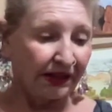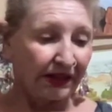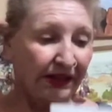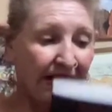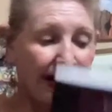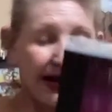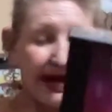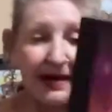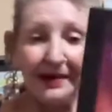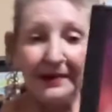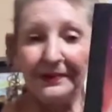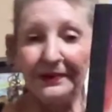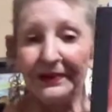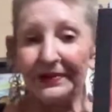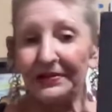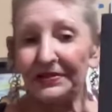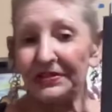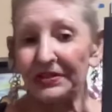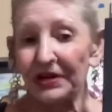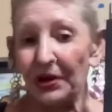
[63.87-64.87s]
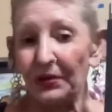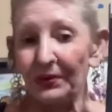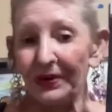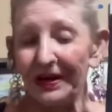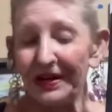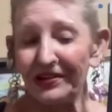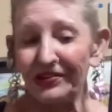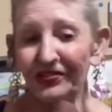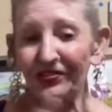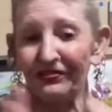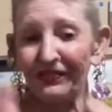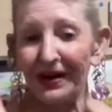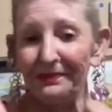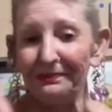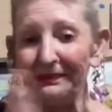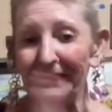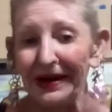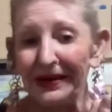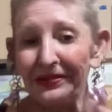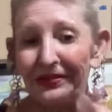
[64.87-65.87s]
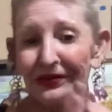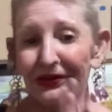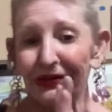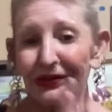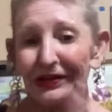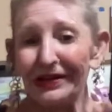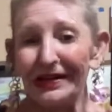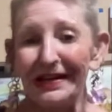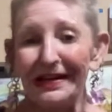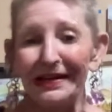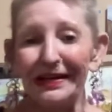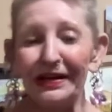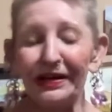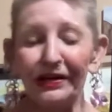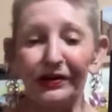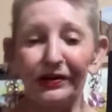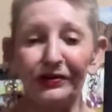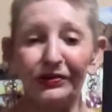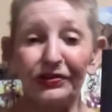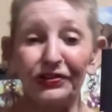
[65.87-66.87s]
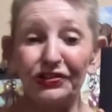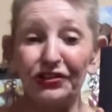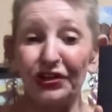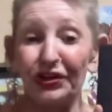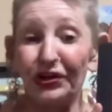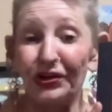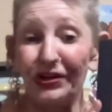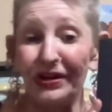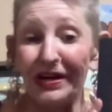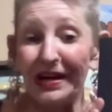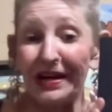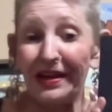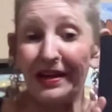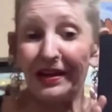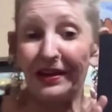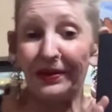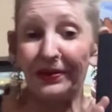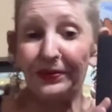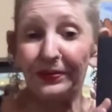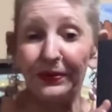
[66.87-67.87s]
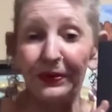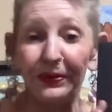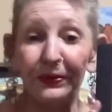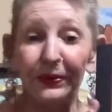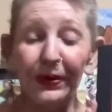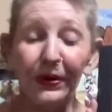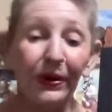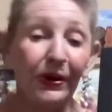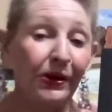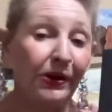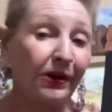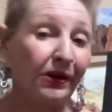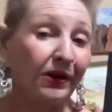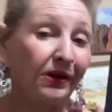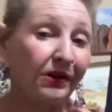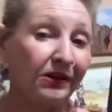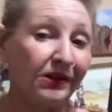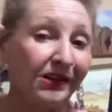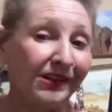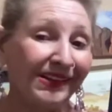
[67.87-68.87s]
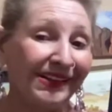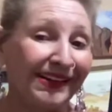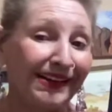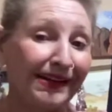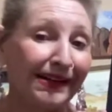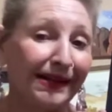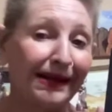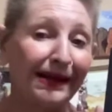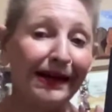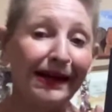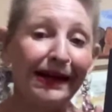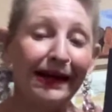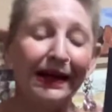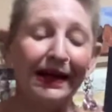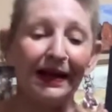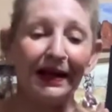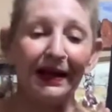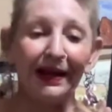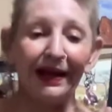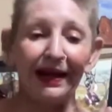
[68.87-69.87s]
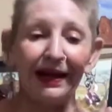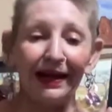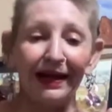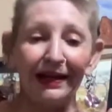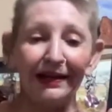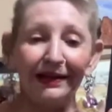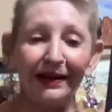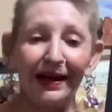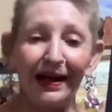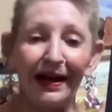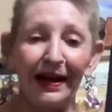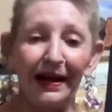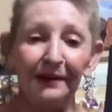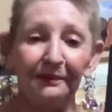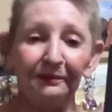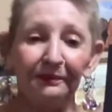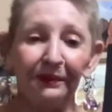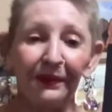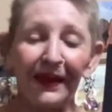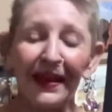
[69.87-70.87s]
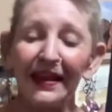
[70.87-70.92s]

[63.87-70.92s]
okay so it's from my 30 year journey through kundalini and um,